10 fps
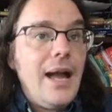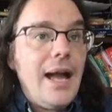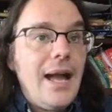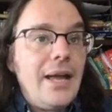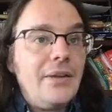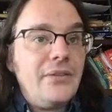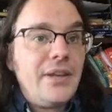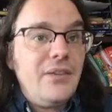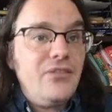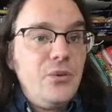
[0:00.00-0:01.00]
And
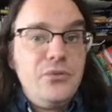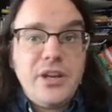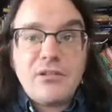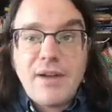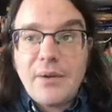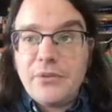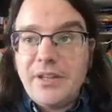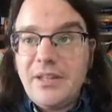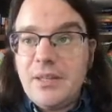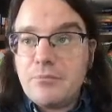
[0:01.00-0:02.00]
if you dig around
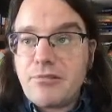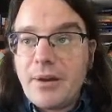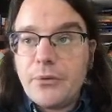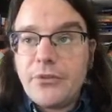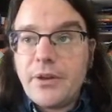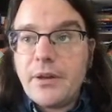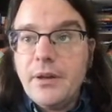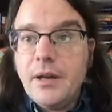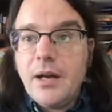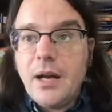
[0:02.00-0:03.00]
in the browser
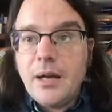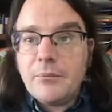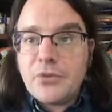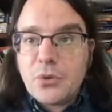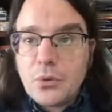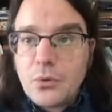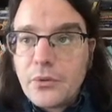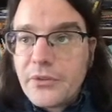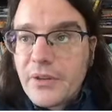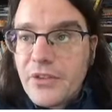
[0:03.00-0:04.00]
um,
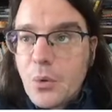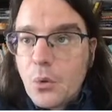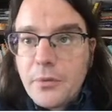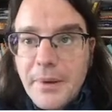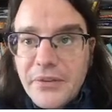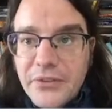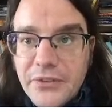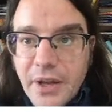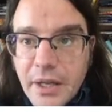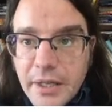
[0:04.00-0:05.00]
tools, if you order by
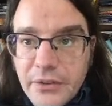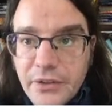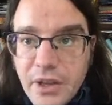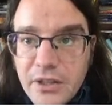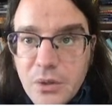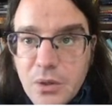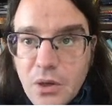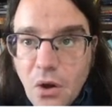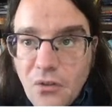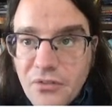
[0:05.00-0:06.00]
size, you can
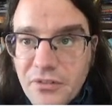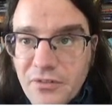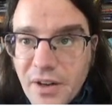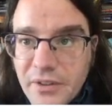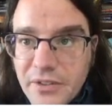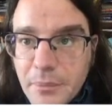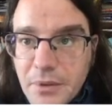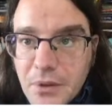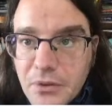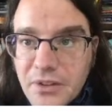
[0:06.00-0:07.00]
often find something
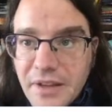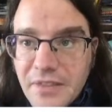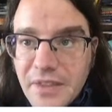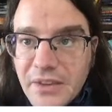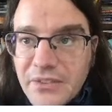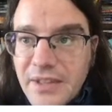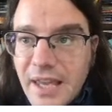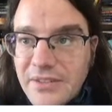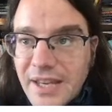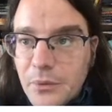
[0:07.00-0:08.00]
that looks like this,
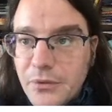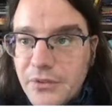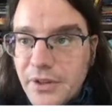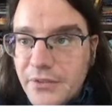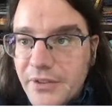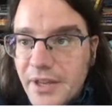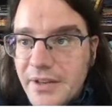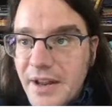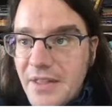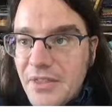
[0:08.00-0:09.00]
get outages. And
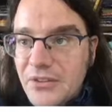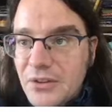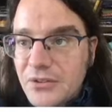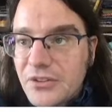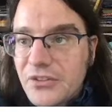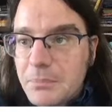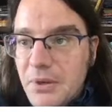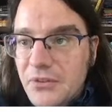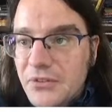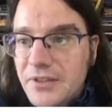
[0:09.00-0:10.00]
this looks
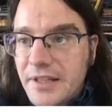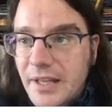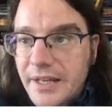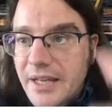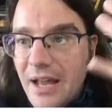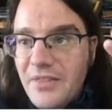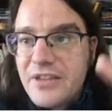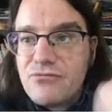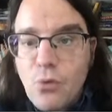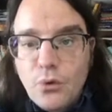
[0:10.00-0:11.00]
suspiciously like the
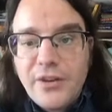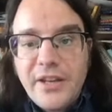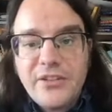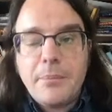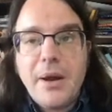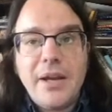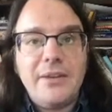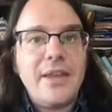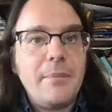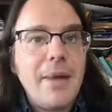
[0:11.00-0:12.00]
raw data behind
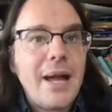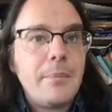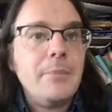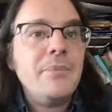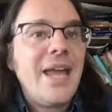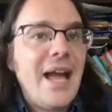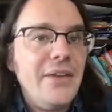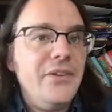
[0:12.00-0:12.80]
that map. And